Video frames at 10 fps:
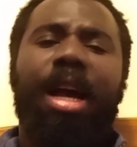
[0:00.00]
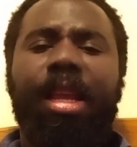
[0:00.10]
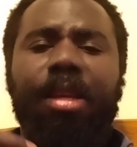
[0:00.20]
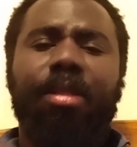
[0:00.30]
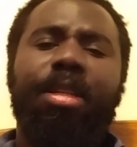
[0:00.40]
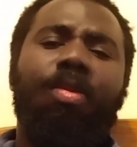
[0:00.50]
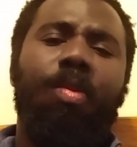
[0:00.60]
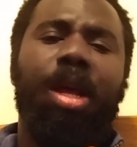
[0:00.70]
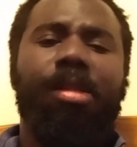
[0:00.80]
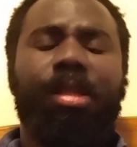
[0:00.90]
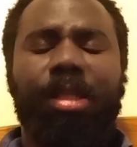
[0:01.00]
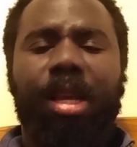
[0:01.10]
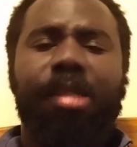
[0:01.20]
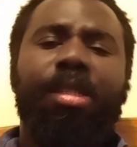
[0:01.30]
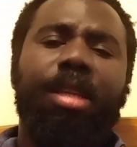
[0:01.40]
you doing?
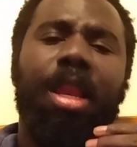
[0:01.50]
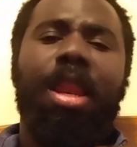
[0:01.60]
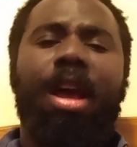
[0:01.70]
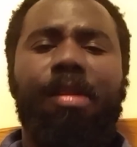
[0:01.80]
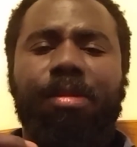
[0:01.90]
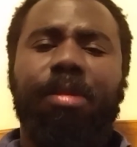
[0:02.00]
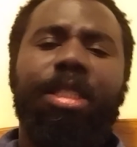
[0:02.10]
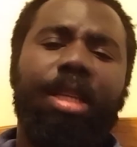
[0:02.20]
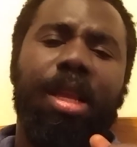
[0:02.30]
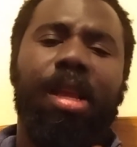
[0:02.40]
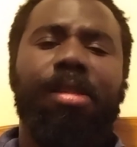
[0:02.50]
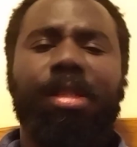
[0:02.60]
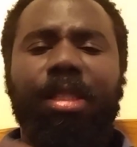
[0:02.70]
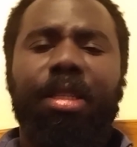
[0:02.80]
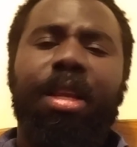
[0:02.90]
You loving me,
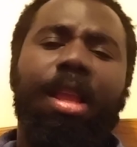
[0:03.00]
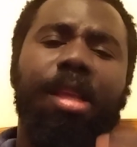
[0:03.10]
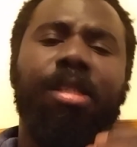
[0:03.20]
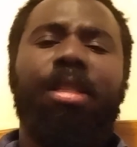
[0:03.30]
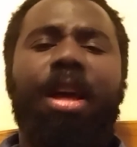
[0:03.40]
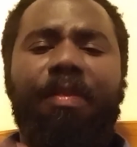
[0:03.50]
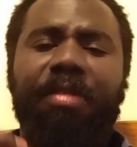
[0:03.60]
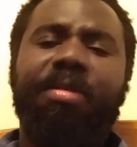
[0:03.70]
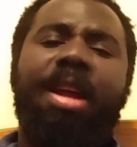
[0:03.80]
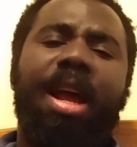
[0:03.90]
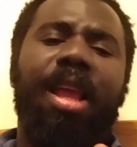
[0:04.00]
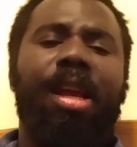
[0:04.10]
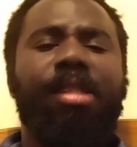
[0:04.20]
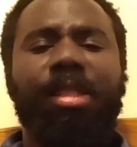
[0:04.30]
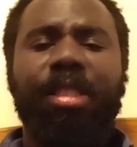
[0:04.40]
you loving right?
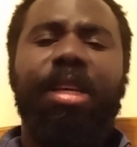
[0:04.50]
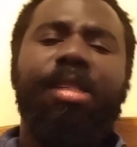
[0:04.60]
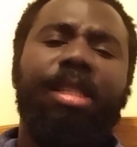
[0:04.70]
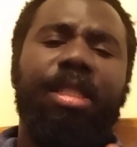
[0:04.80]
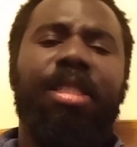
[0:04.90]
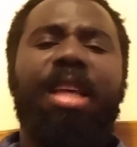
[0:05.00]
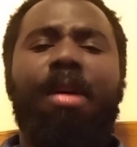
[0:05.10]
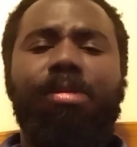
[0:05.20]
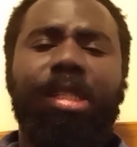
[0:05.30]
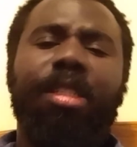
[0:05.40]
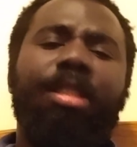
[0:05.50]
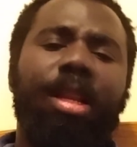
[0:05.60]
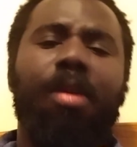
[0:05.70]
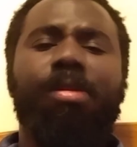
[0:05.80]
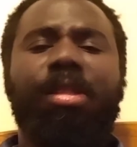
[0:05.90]
Is that what you
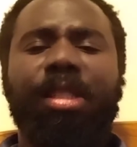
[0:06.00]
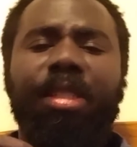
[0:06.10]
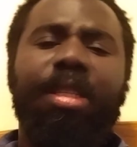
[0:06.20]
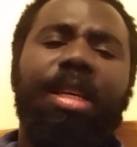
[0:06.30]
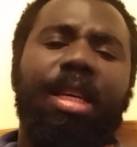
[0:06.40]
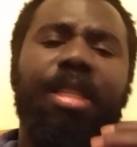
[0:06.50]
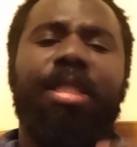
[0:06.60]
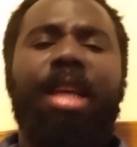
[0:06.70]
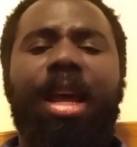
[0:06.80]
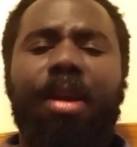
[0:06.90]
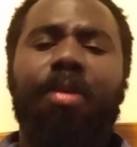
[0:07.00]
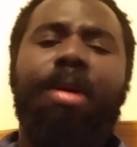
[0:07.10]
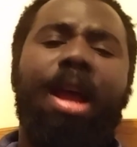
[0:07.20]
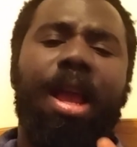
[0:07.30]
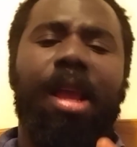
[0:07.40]
do? Is that all
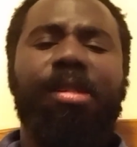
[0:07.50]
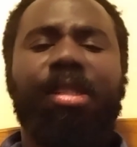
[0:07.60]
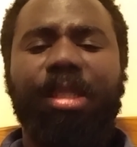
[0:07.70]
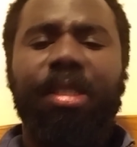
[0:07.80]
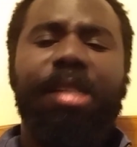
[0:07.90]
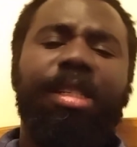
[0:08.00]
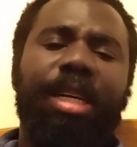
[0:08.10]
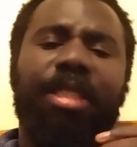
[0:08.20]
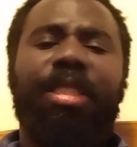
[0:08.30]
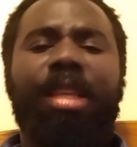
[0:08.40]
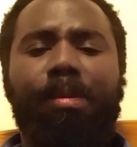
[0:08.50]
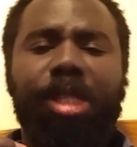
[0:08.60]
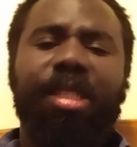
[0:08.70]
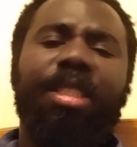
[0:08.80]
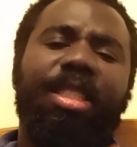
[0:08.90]
right? I see,
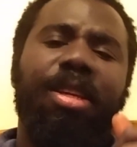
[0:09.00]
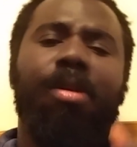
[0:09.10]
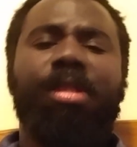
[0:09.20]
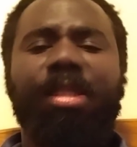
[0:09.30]
man, it's